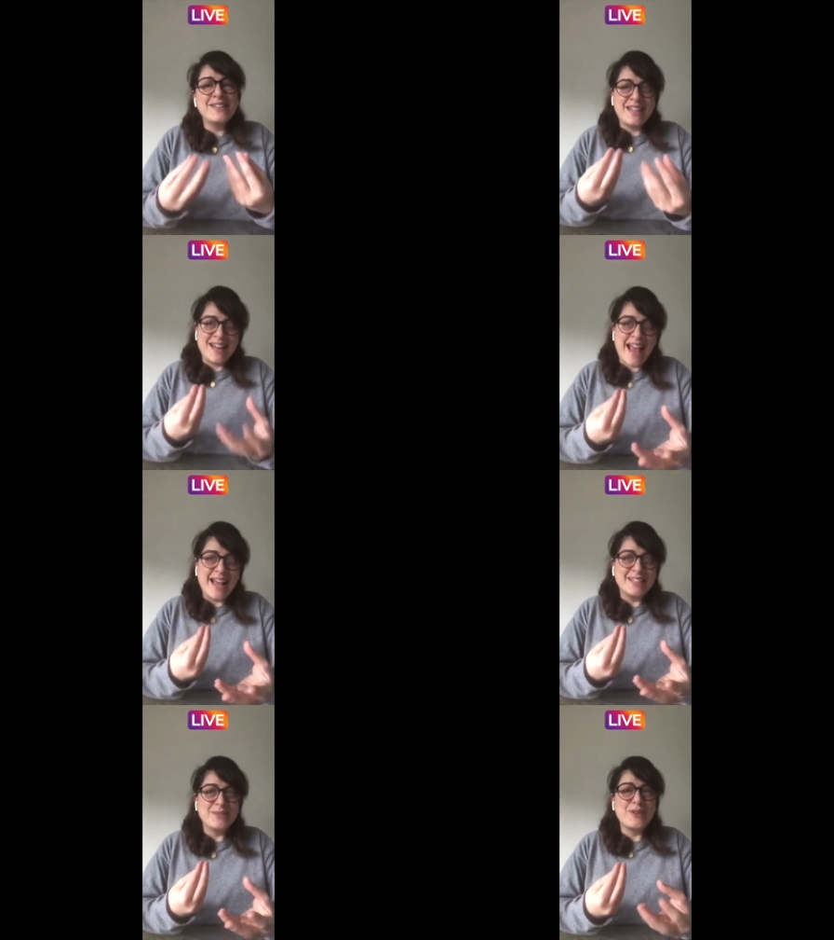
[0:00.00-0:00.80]
in
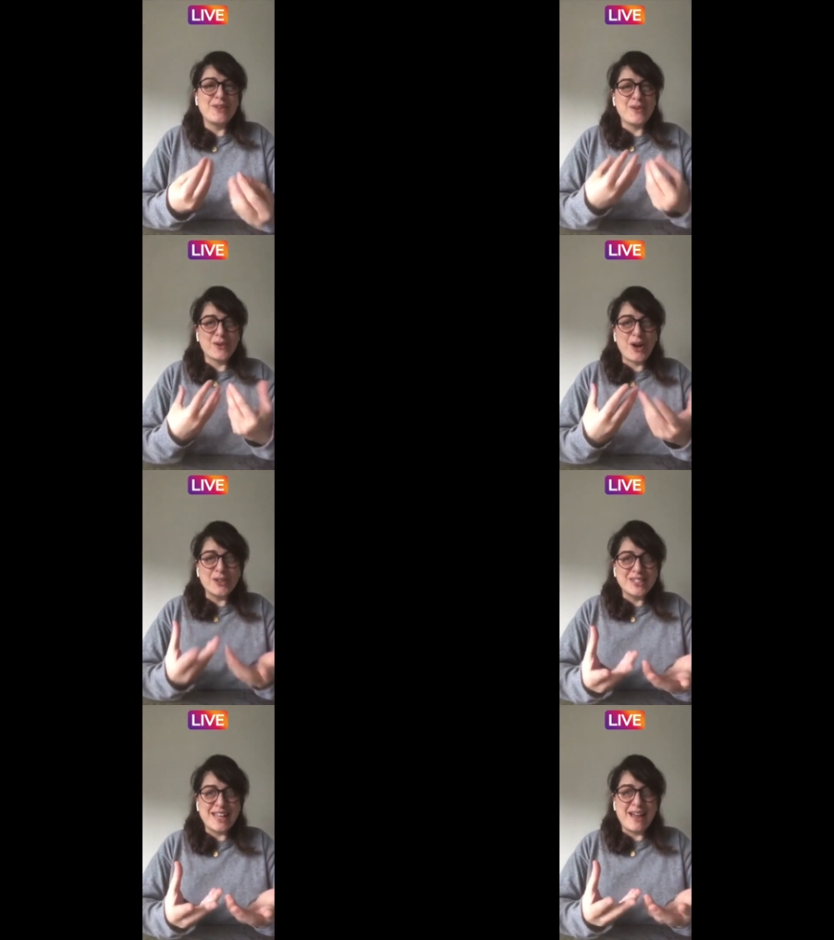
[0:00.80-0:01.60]
hand with your
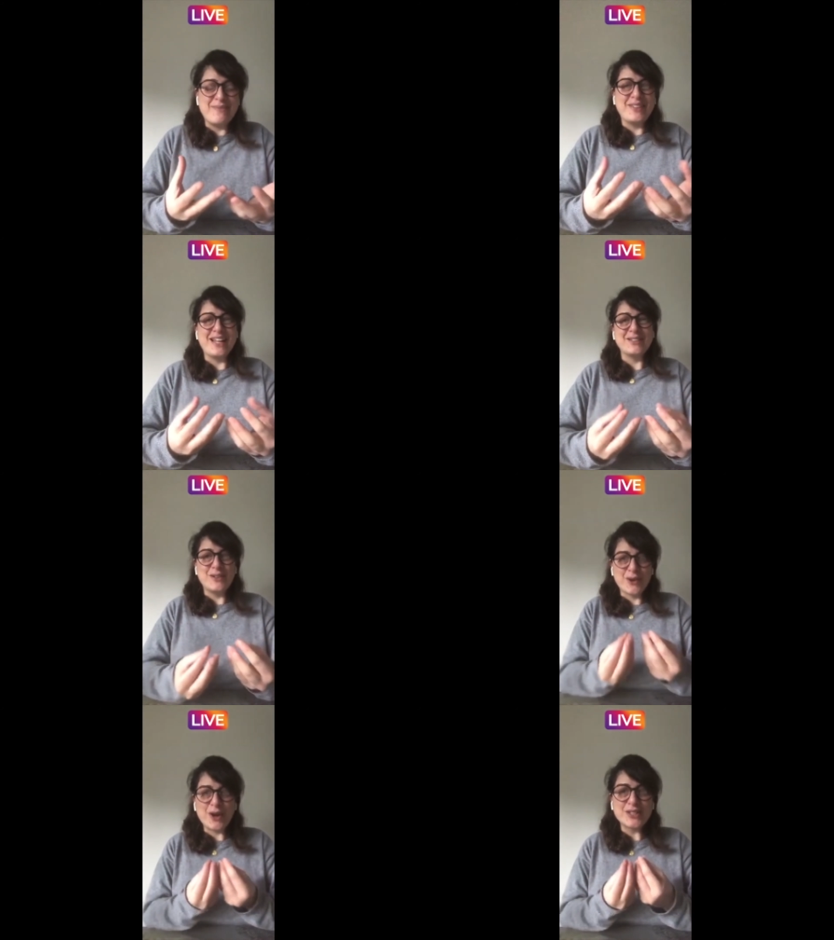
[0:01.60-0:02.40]
concept and your
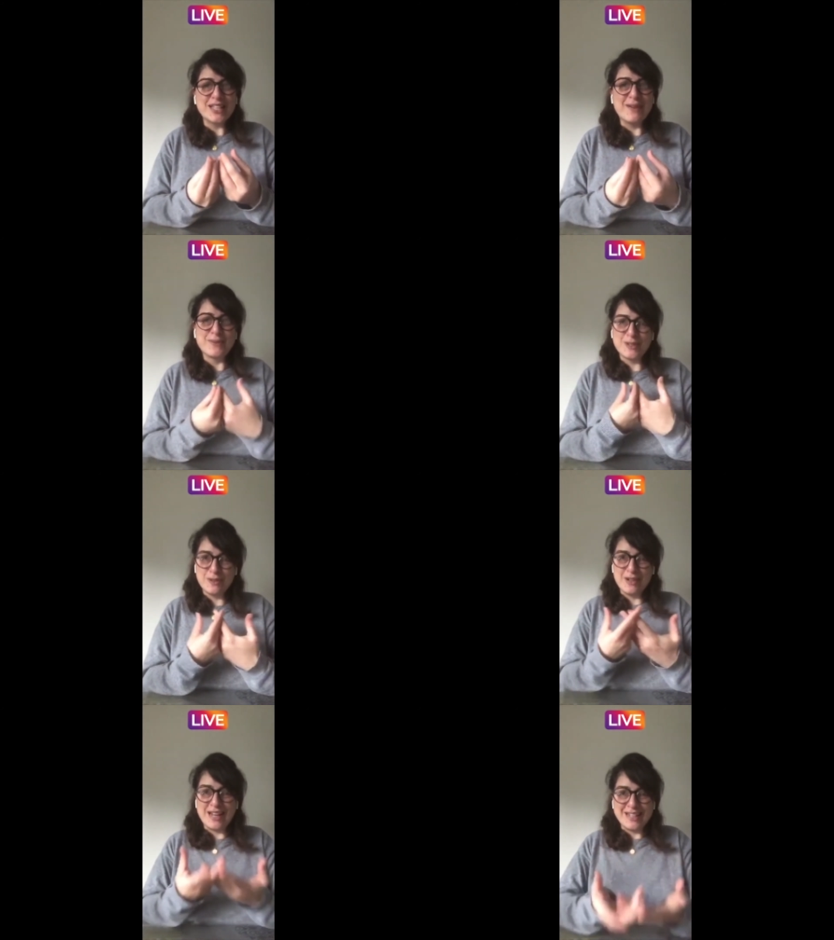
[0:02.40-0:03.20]
concept's
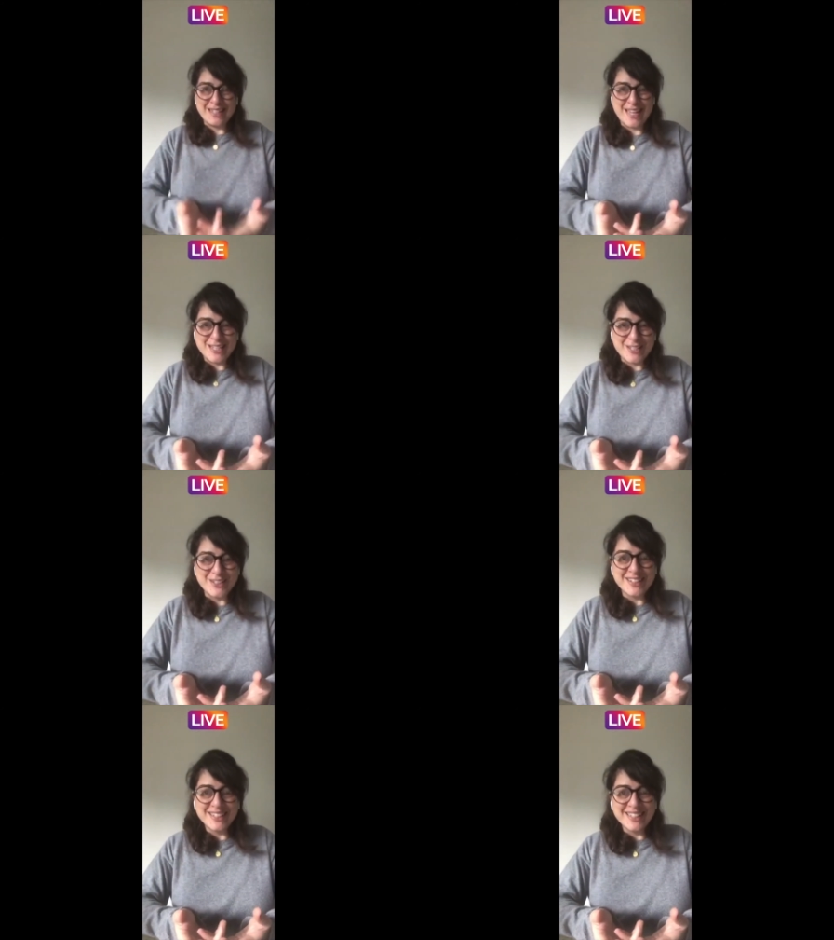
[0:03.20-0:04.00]
realization
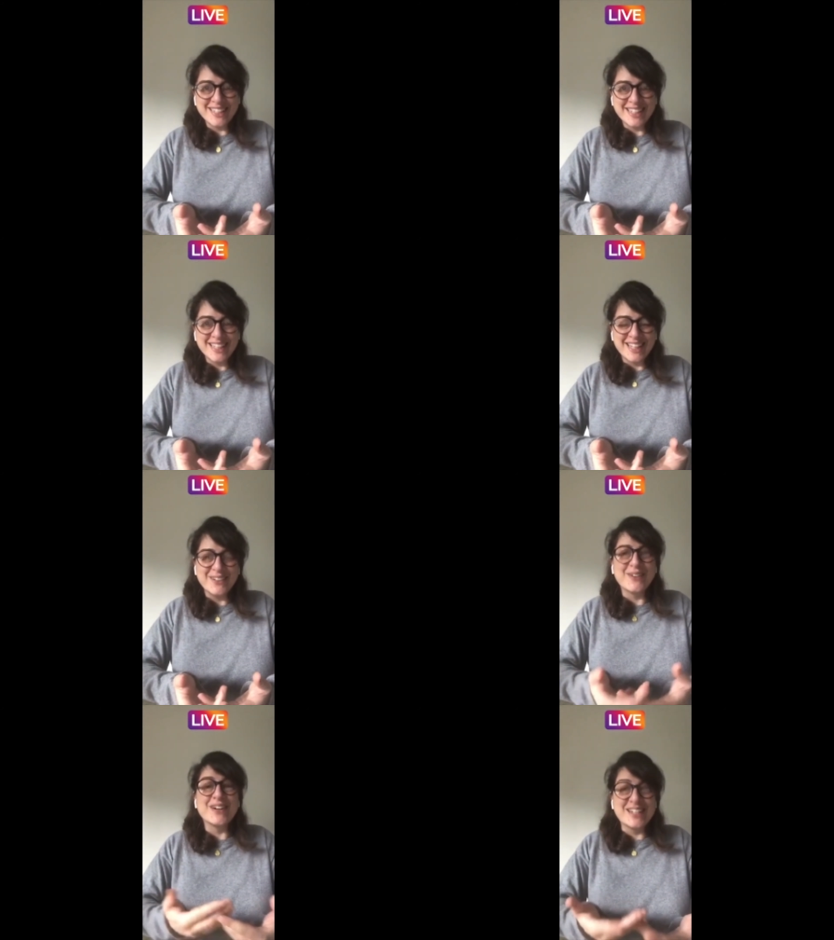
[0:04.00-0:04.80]

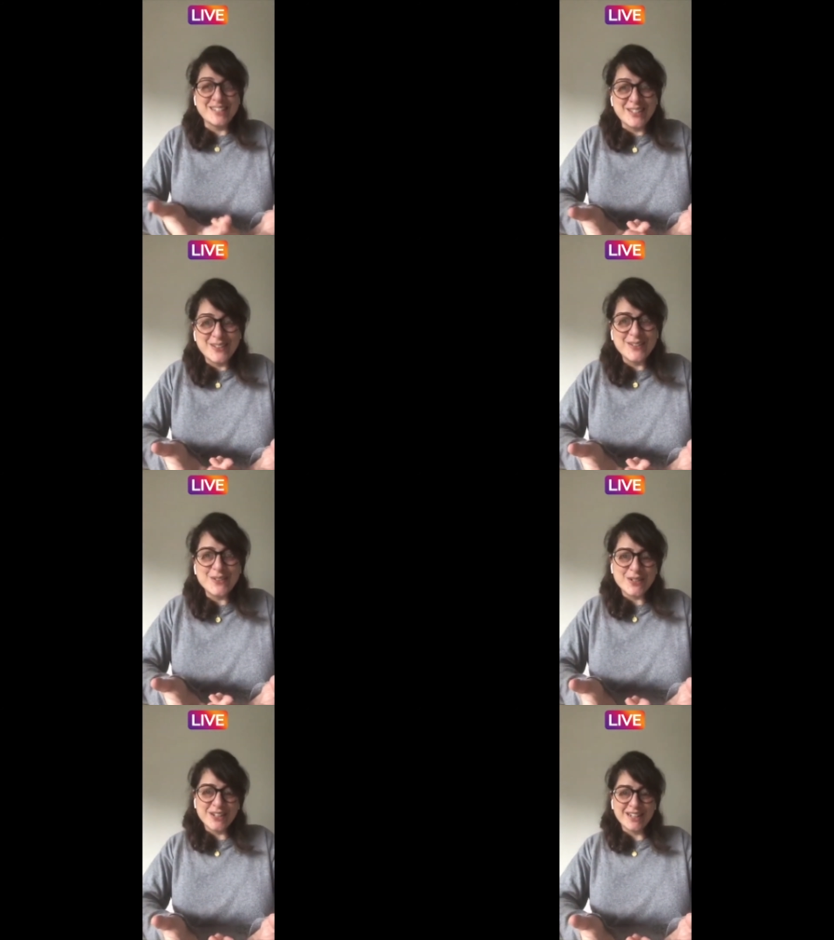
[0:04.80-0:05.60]
or
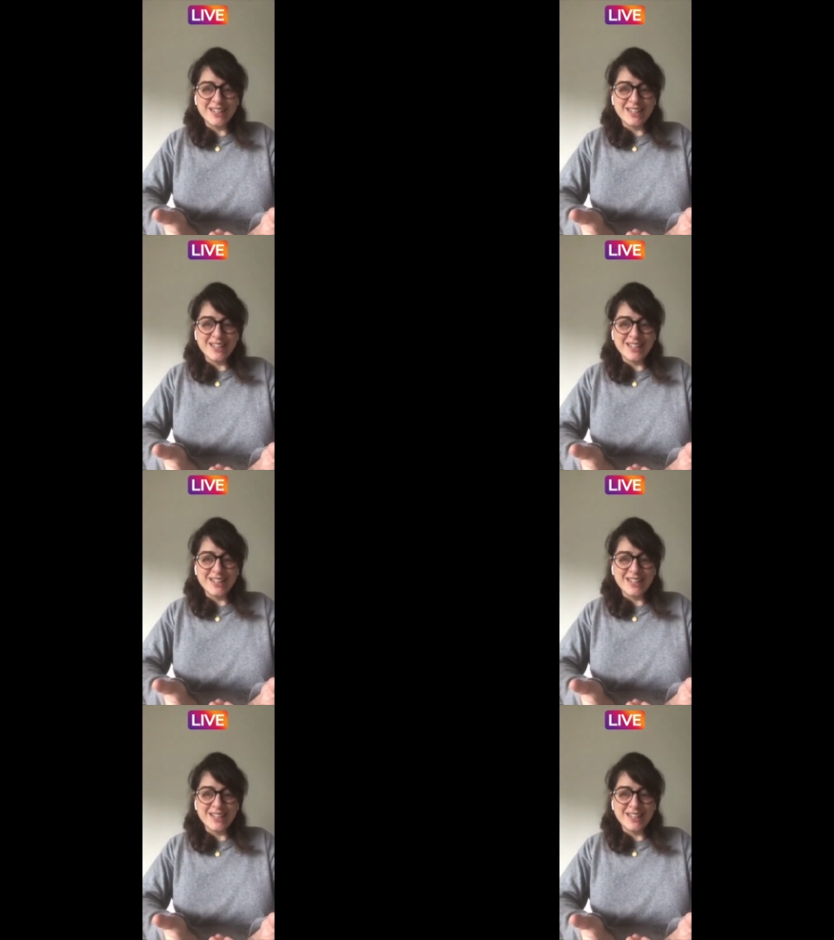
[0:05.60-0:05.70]
execution.